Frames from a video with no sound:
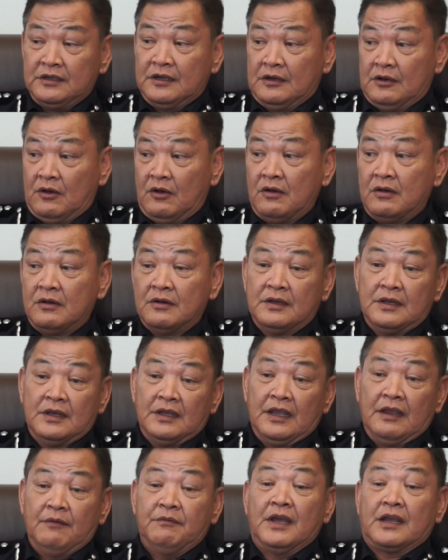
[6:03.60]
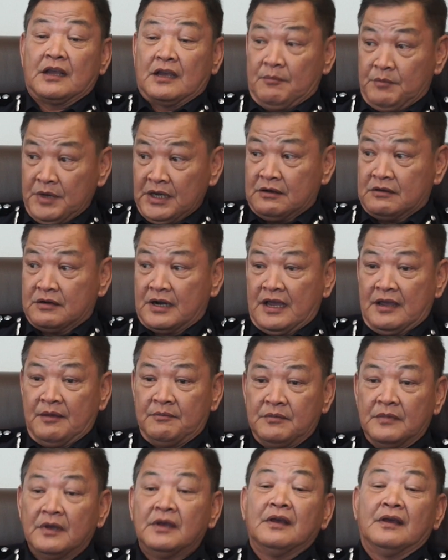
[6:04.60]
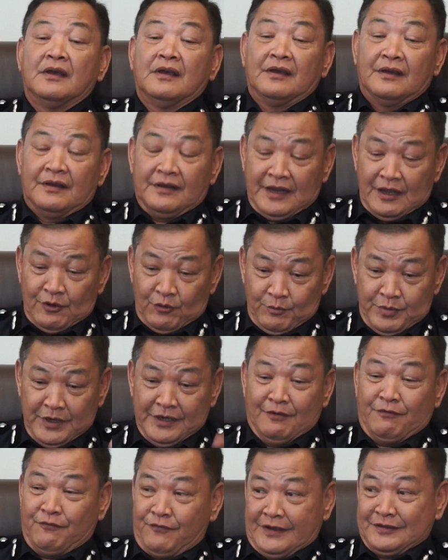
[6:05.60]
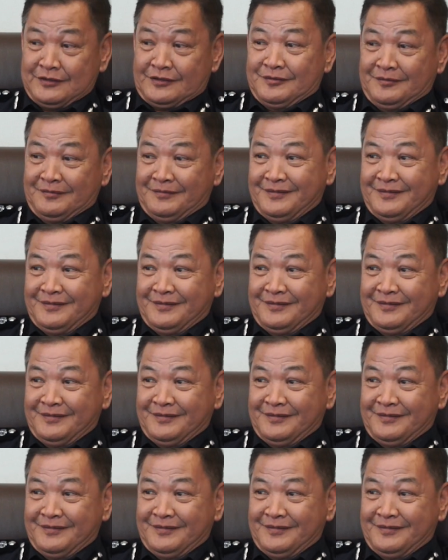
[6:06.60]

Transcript: the law. If they commit crime, they will be the first